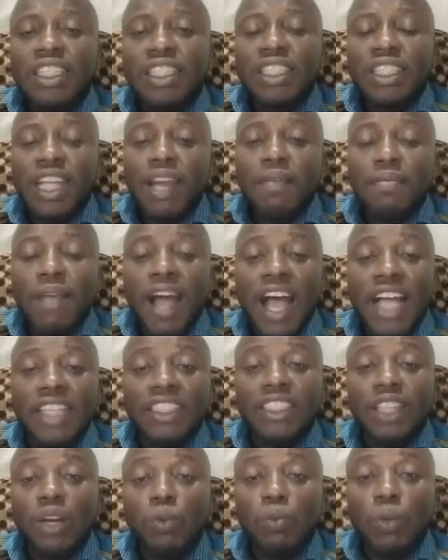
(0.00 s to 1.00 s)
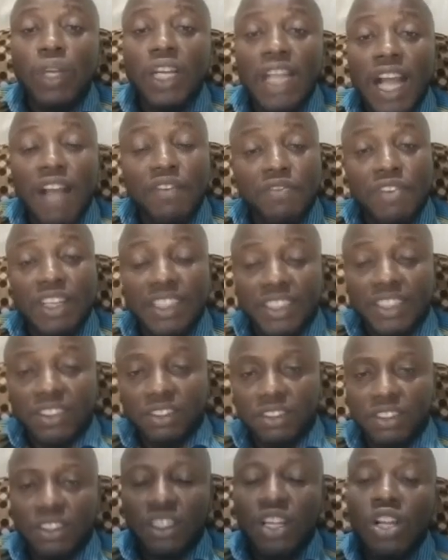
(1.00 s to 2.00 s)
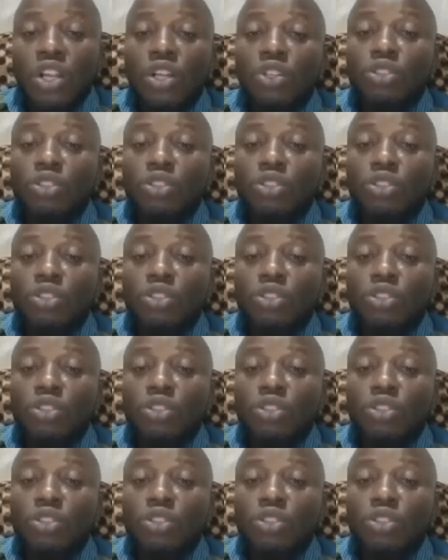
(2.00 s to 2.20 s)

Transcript: them as the weaker vessels.